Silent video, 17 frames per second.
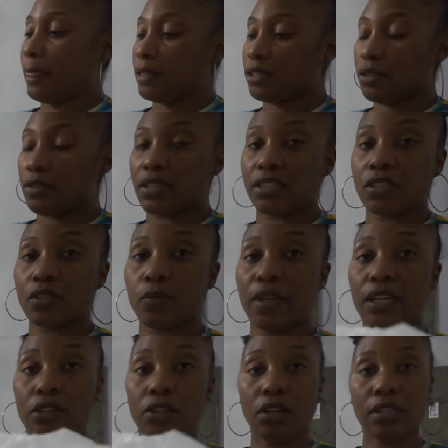So this is
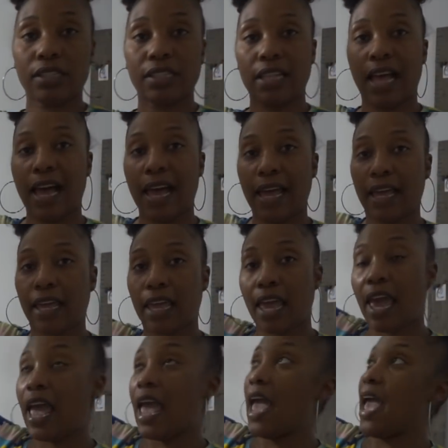what it looks like.
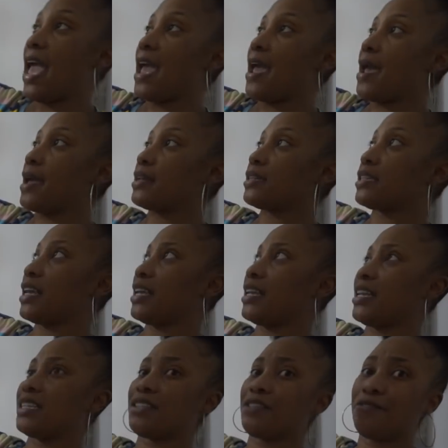And
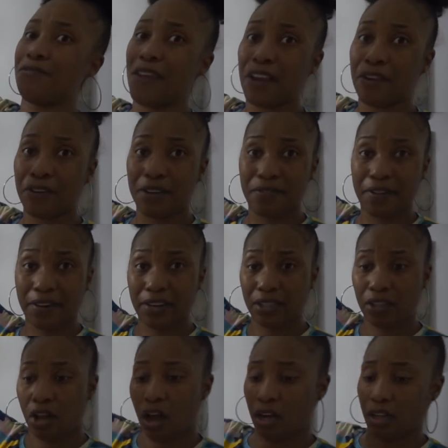it is a very,
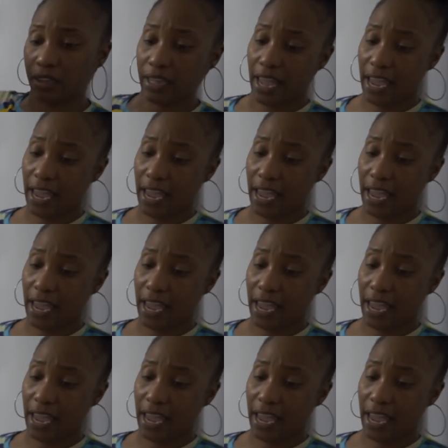very long